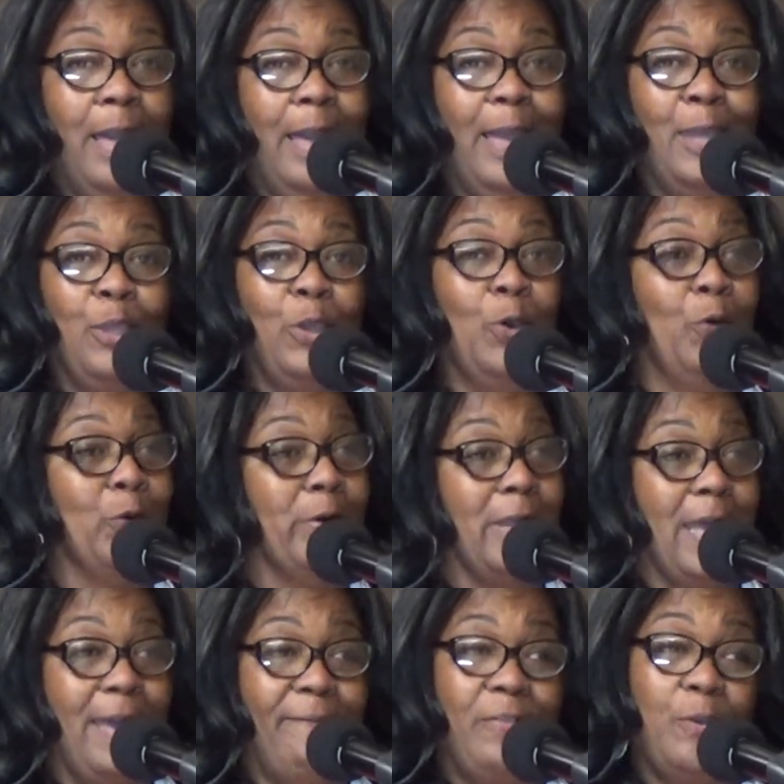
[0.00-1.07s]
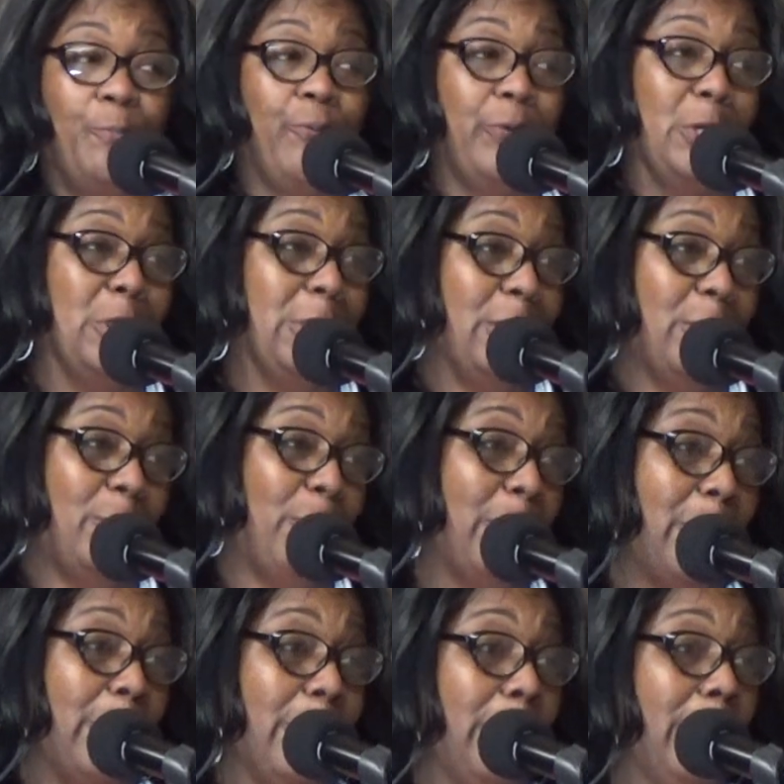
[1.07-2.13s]
And you're going to have to preach this
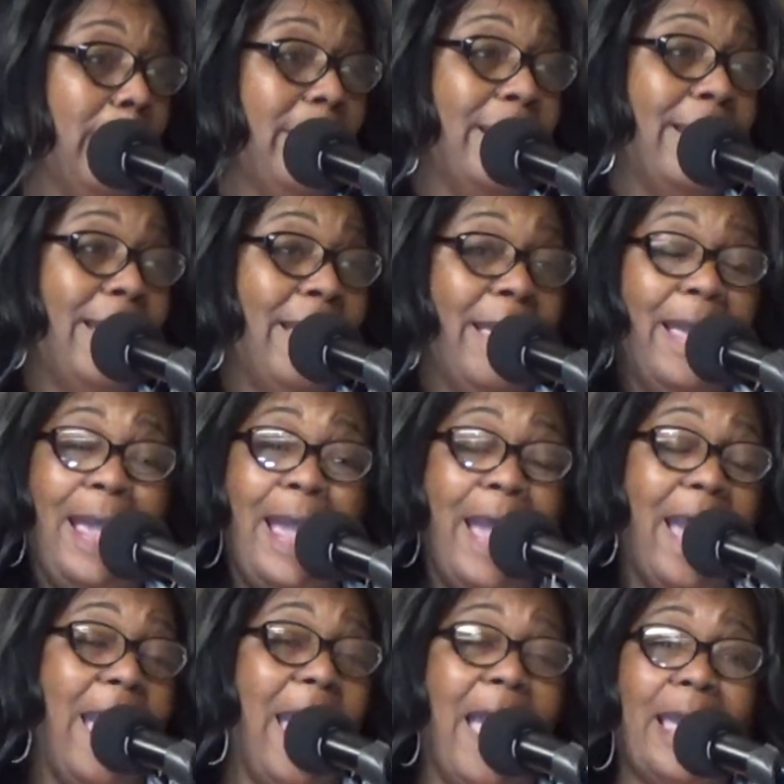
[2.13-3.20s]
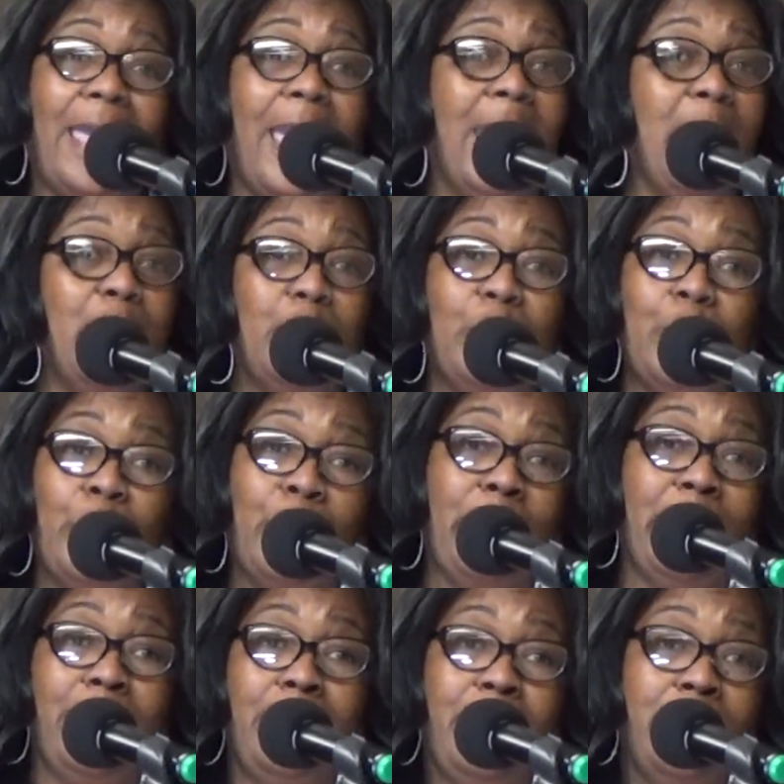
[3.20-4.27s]
word. I can't do
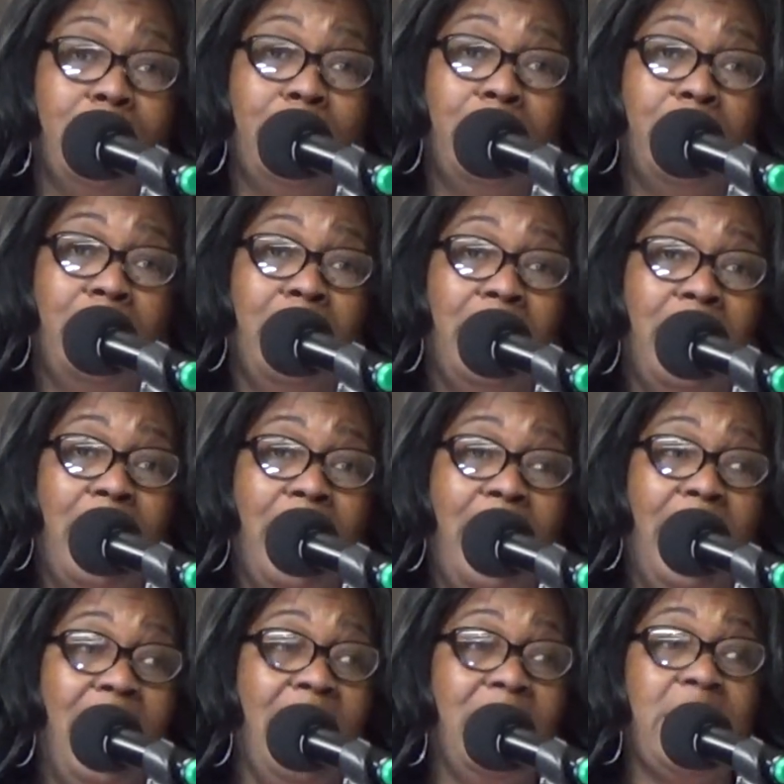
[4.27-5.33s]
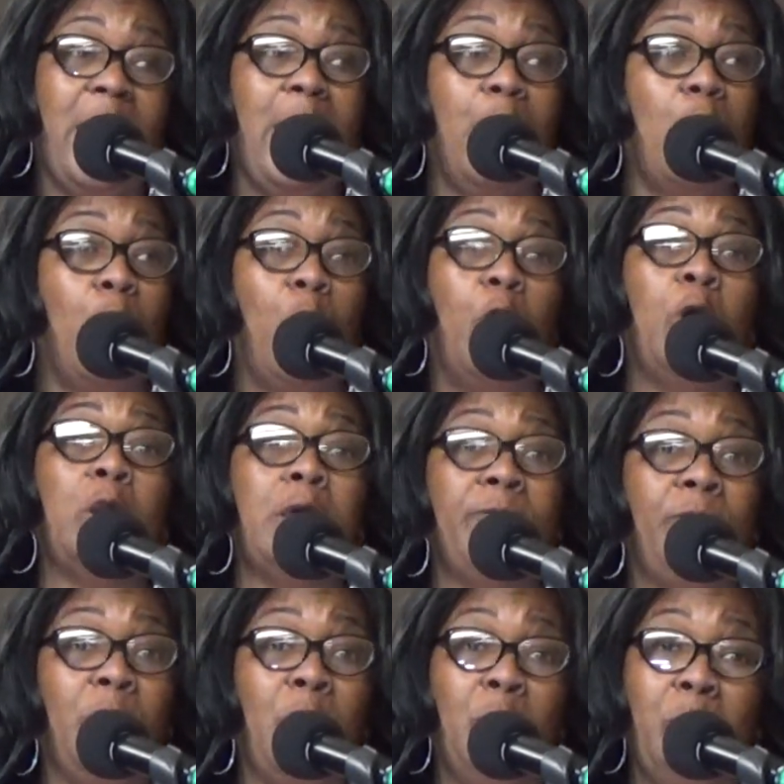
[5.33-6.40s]
it. It take all
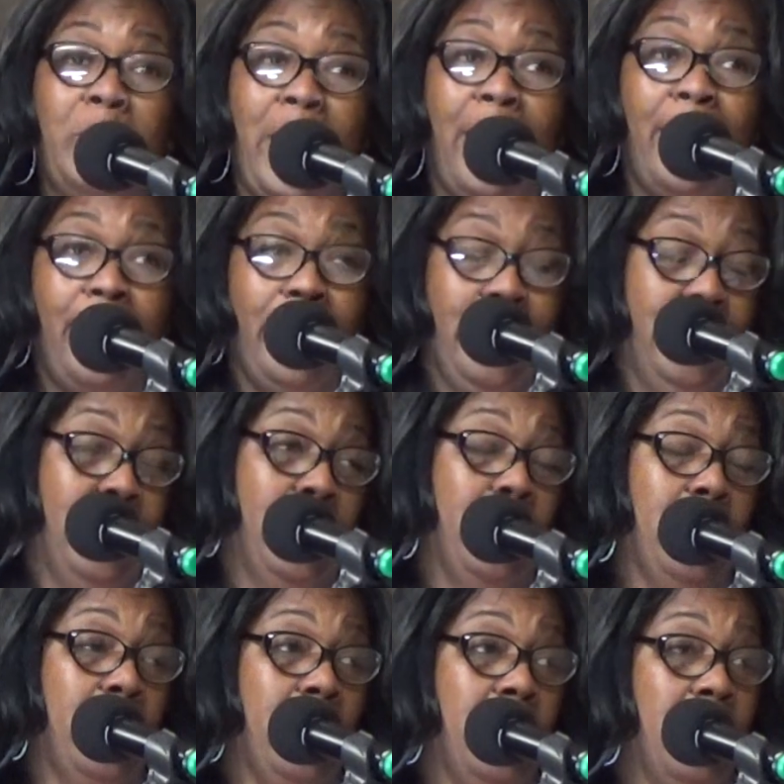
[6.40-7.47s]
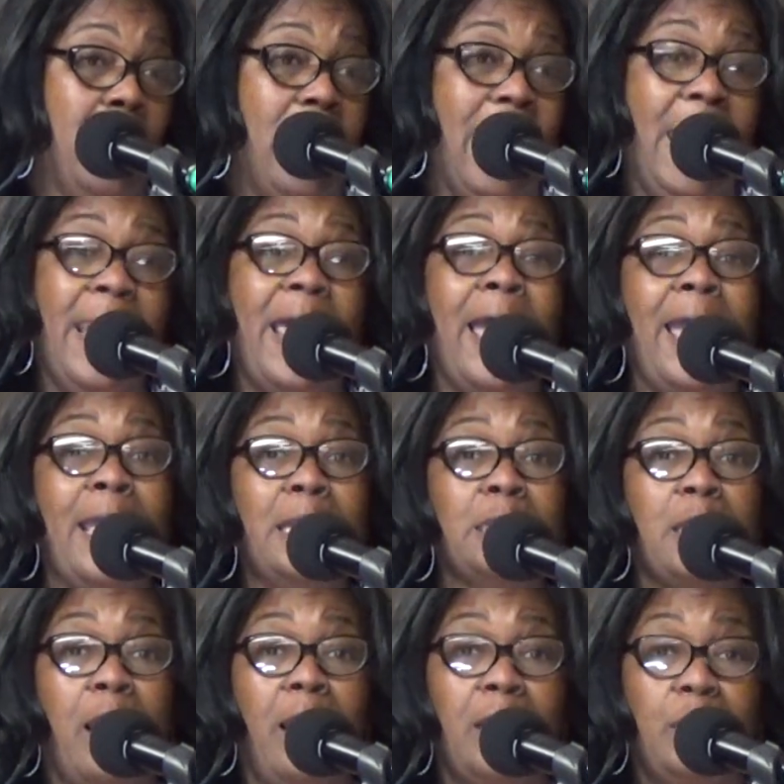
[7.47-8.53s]
of you, God. And I
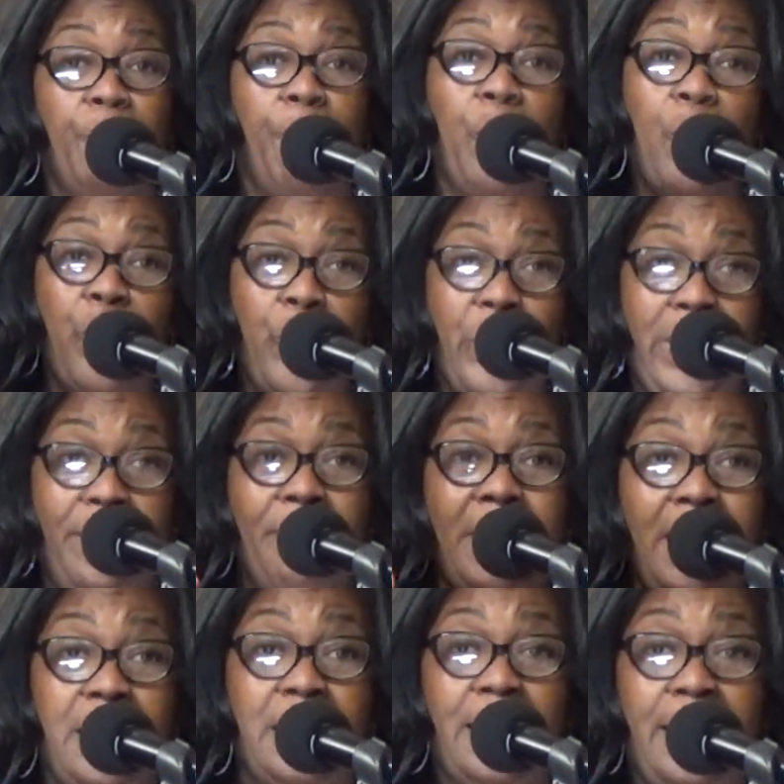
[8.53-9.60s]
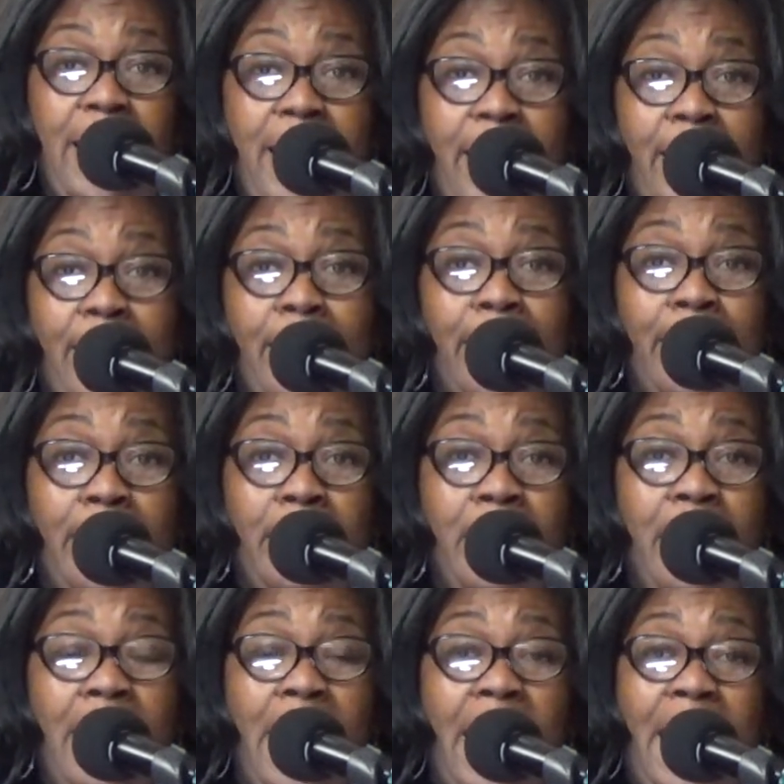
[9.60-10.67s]
asked God to pour in me today.
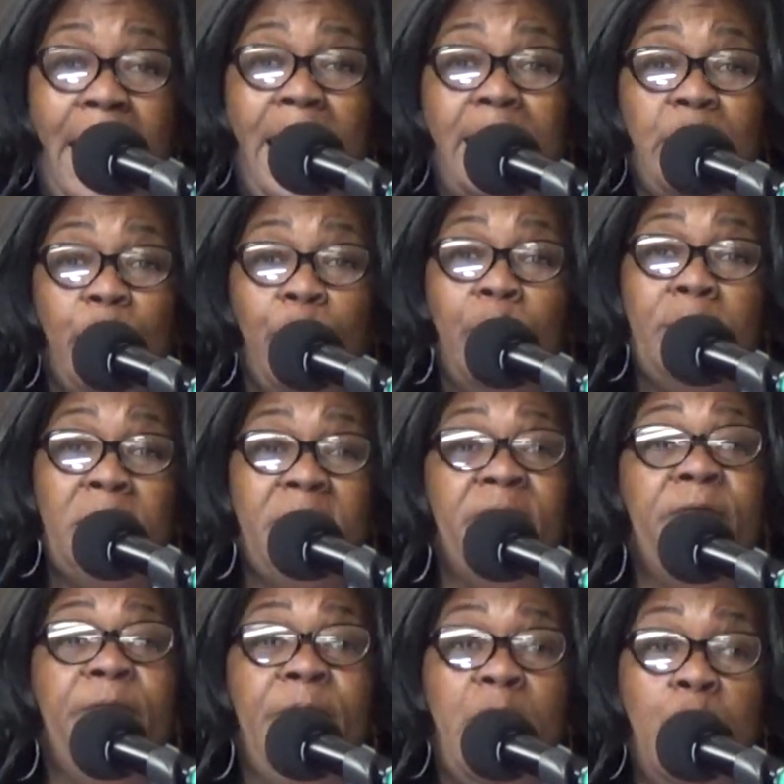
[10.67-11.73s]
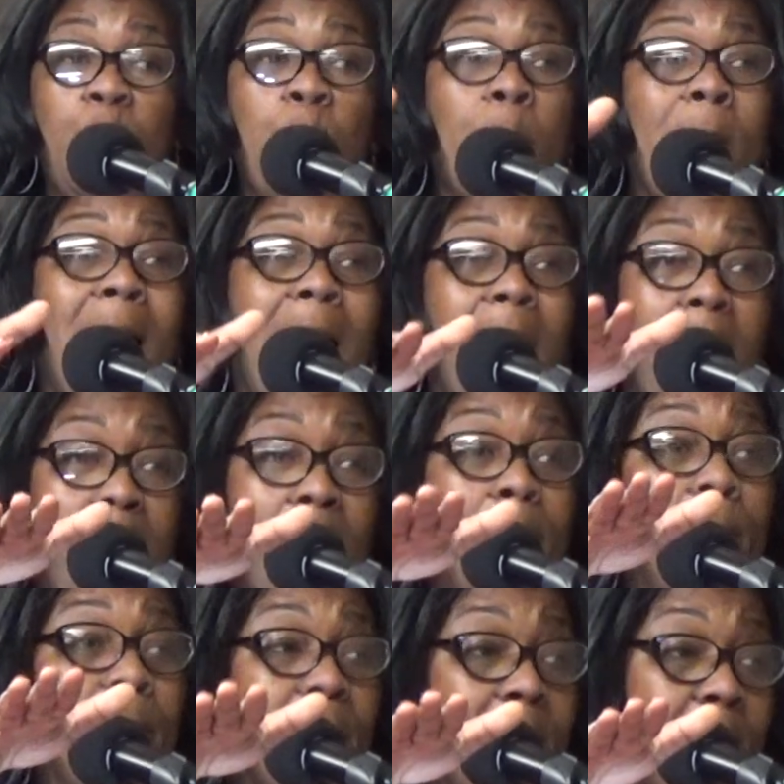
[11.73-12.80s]
And I told him to fill my
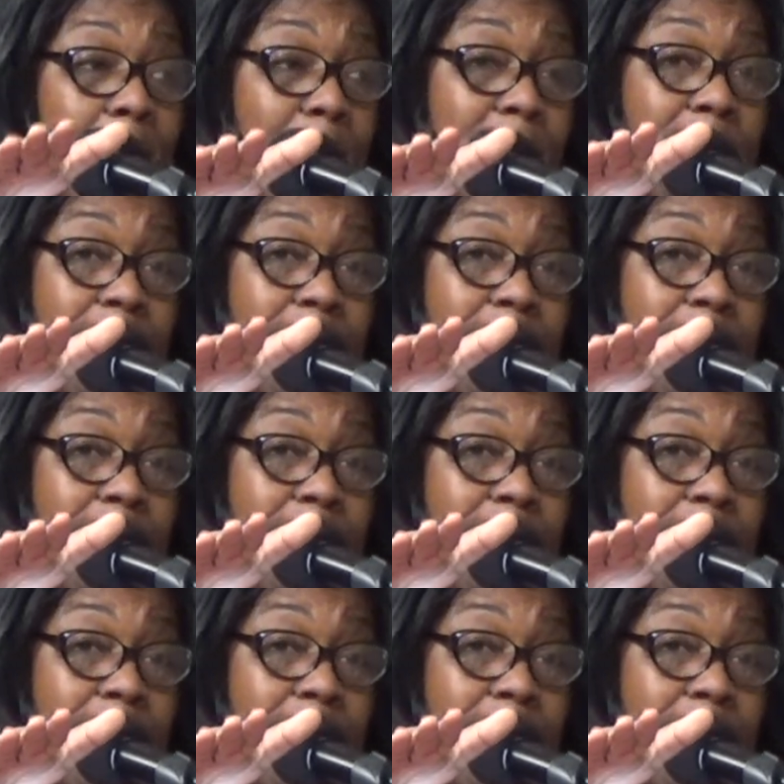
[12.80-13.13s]
cup up.